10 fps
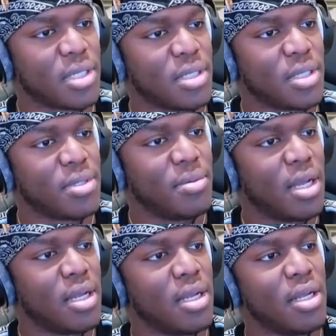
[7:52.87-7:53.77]
when you're
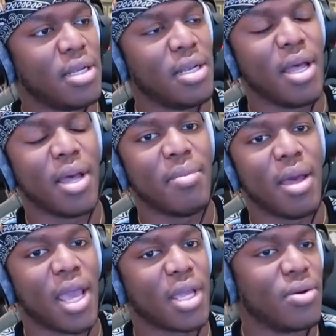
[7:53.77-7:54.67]
training people, you've got to be
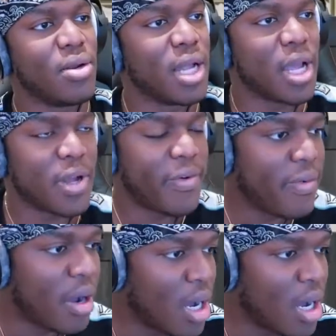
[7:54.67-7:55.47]
realistic. And look